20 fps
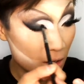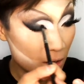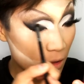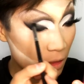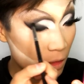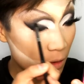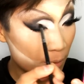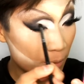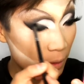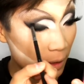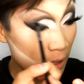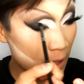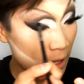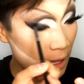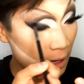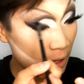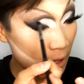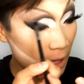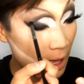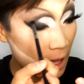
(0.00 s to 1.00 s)
the
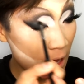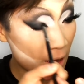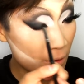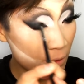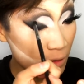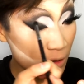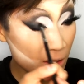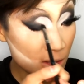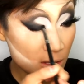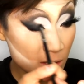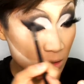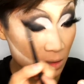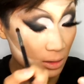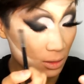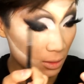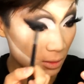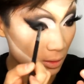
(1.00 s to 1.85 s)
black outwards.